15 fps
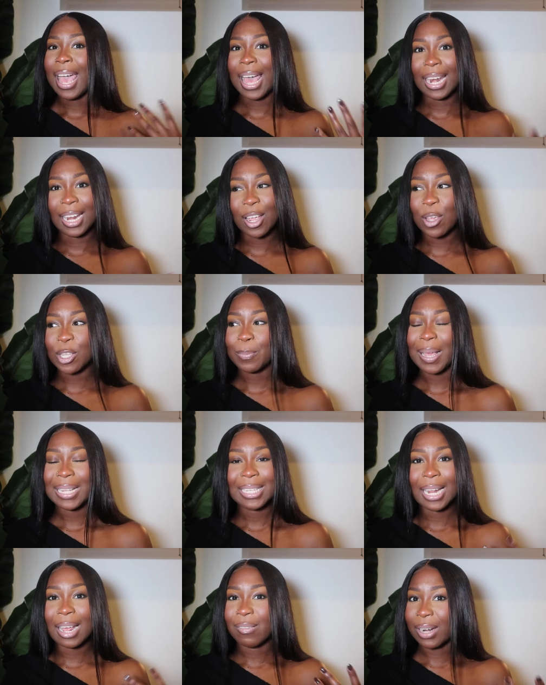and it goes back
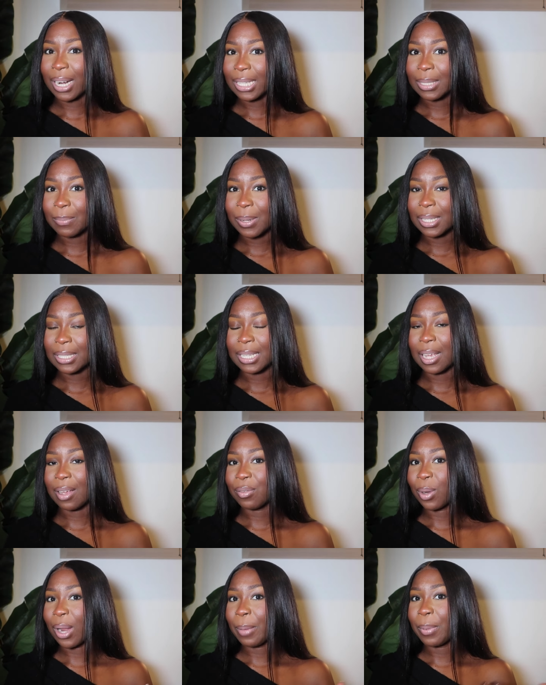to that relatability. I
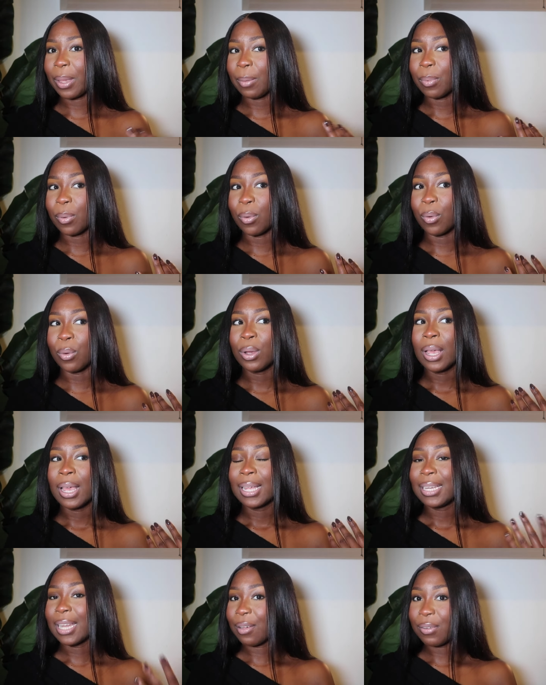feel like people
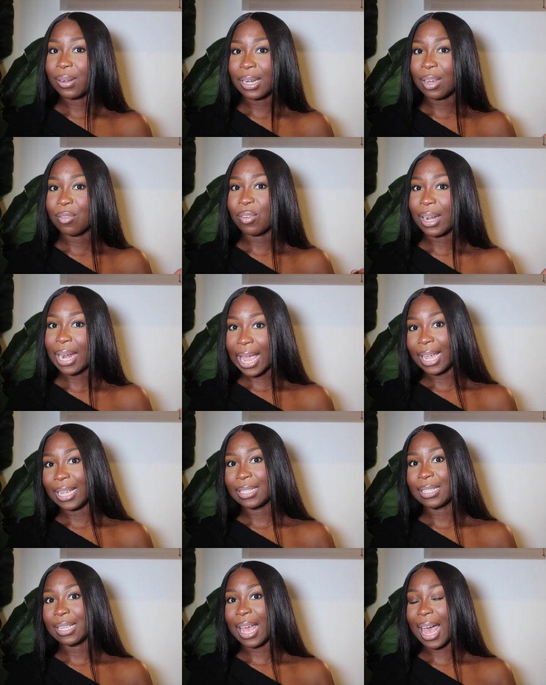definitely
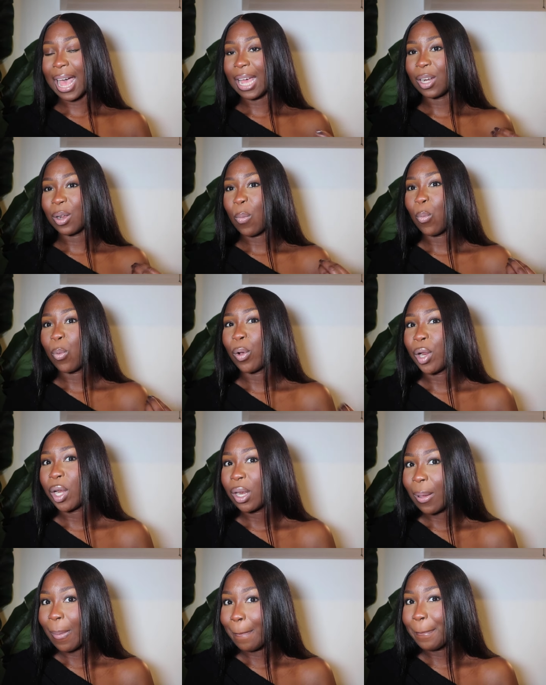relate and would